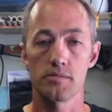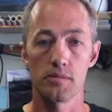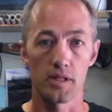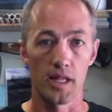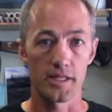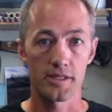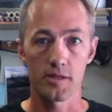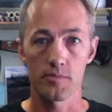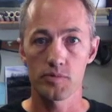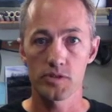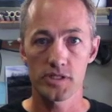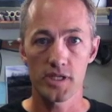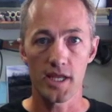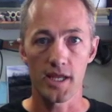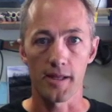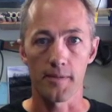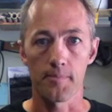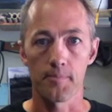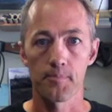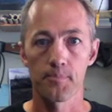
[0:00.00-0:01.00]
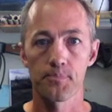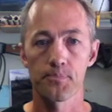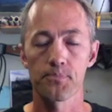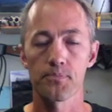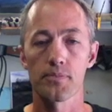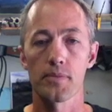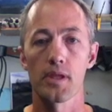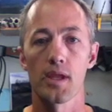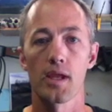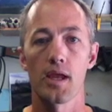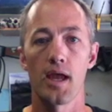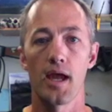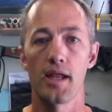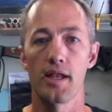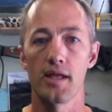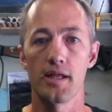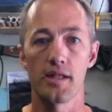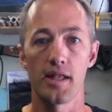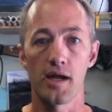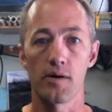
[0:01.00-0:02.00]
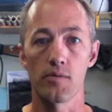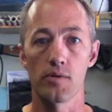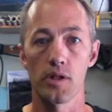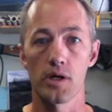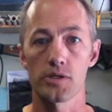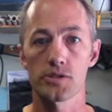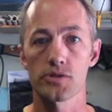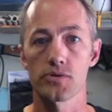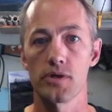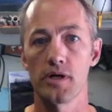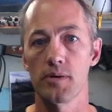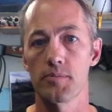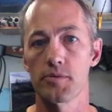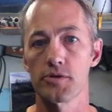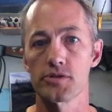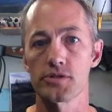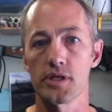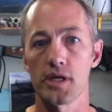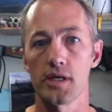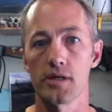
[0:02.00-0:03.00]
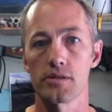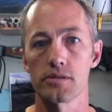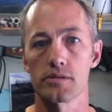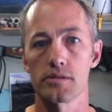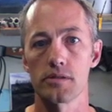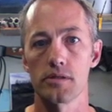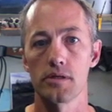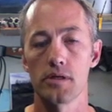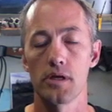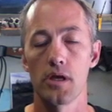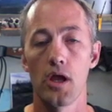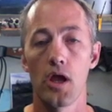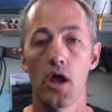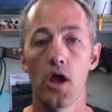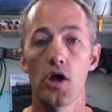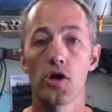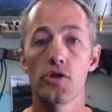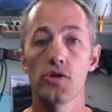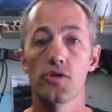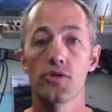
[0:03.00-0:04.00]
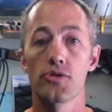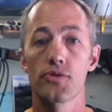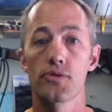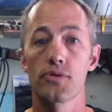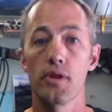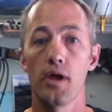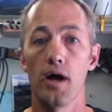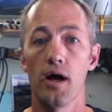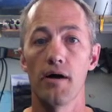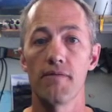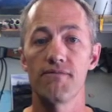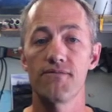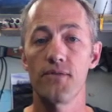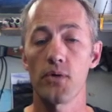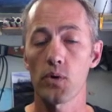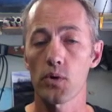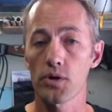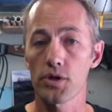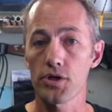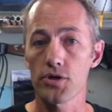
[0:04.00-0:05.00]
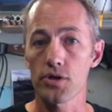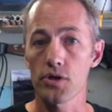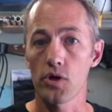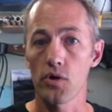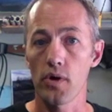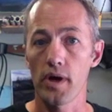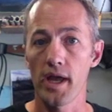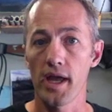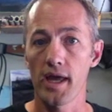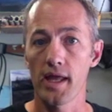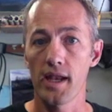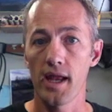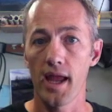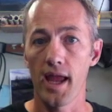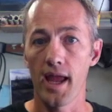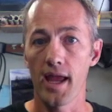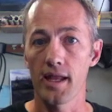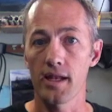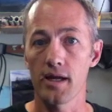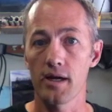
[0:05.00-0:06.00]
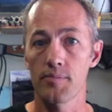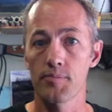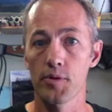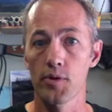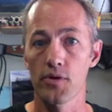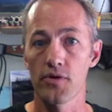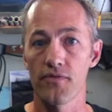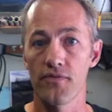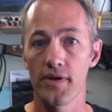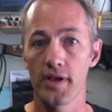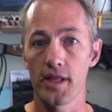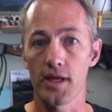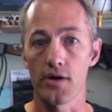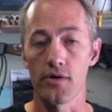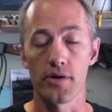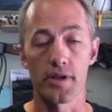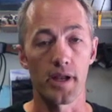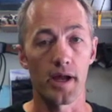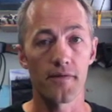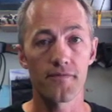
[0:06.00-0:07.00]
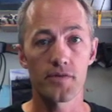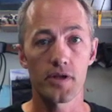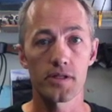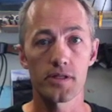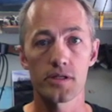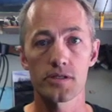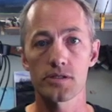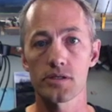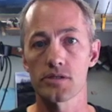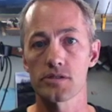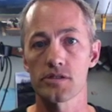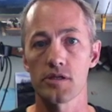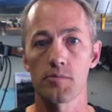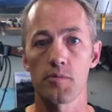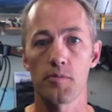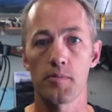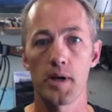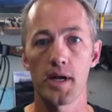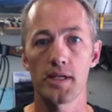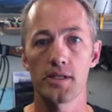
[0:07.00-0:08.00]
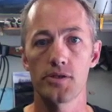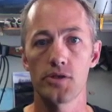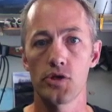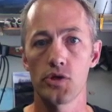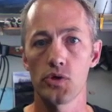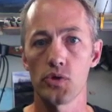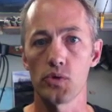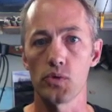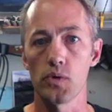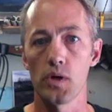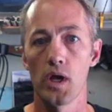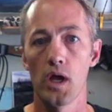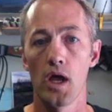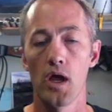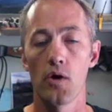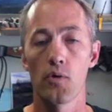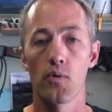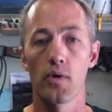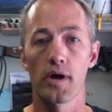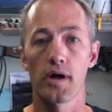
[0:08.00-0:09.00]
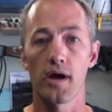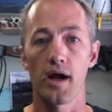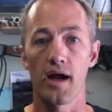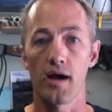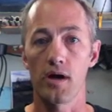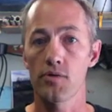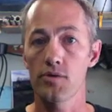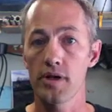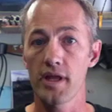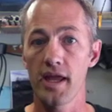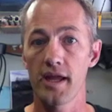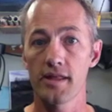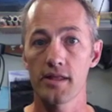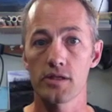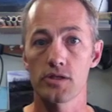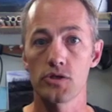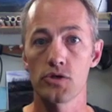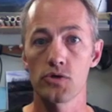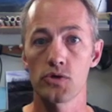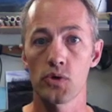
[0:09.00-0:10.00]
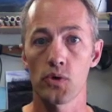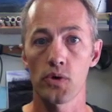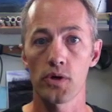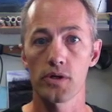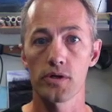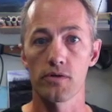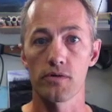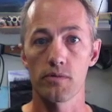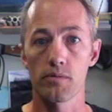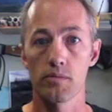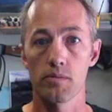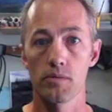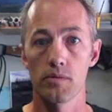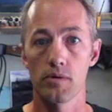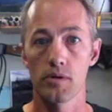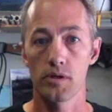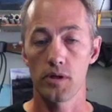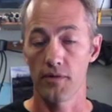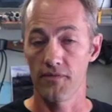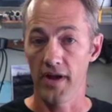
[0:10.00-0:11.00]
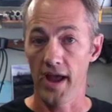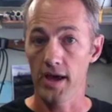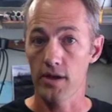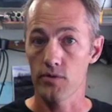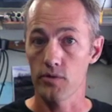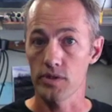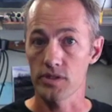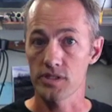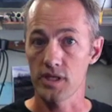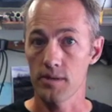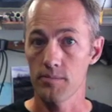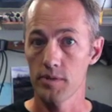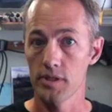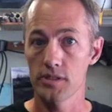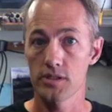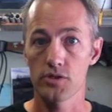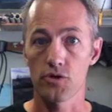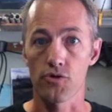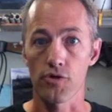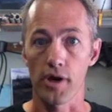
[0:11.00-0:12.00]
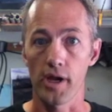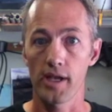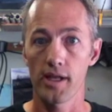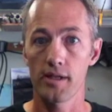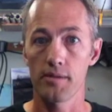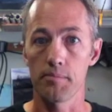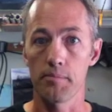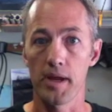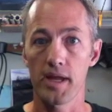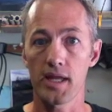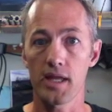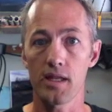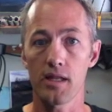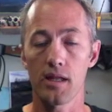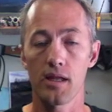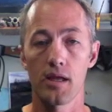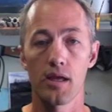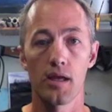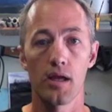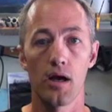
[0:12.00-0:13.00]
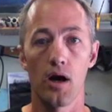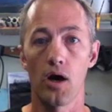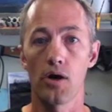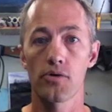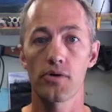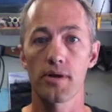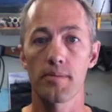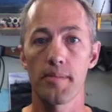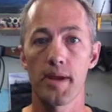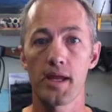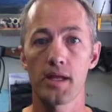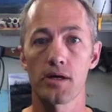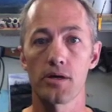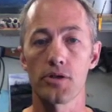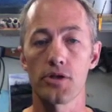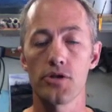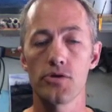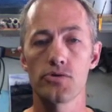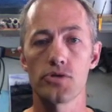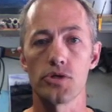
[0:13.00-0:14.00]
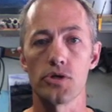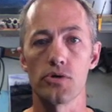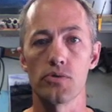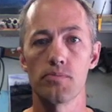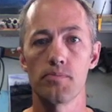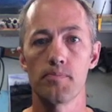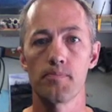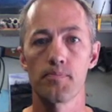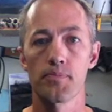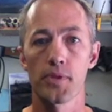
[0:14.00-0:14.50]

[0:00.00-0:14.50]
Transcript: Let them see it, and then that will also help your sales. 4, you can go ahead and upload a video, and I've done this on some of mine too, where I already had the tutorial of how to assemble it, create it, and make it already made on YouTube.